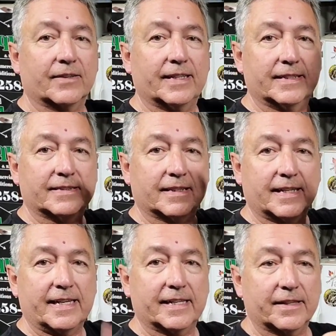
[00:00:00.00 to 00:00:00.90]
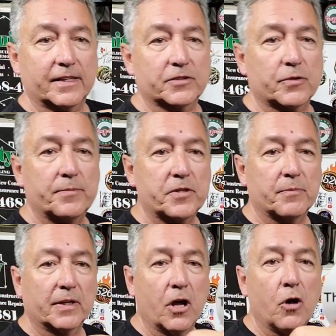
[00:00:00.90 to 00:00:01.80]
There is a link in the
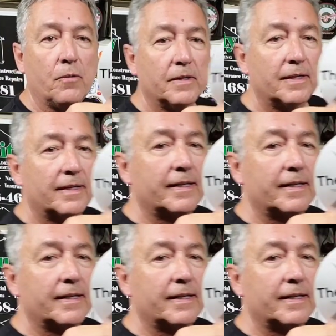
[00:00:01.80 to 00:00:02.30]
description below.